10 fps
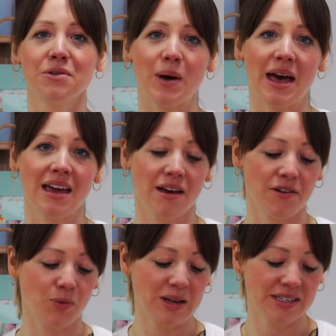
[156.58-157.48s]
way
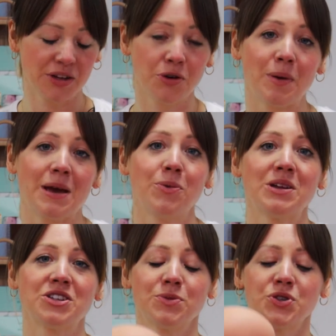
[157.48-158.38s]
of winding your baby,
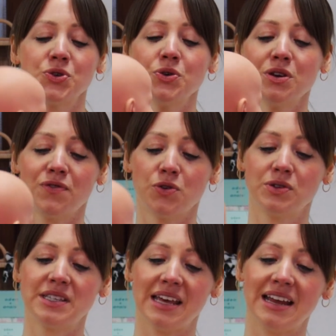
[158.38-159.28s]
which I'm sure you've all
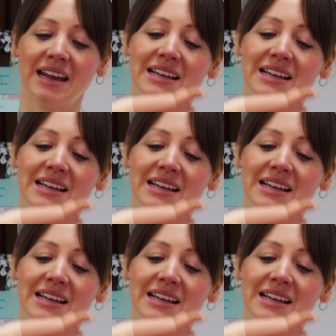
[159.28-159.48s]
seen,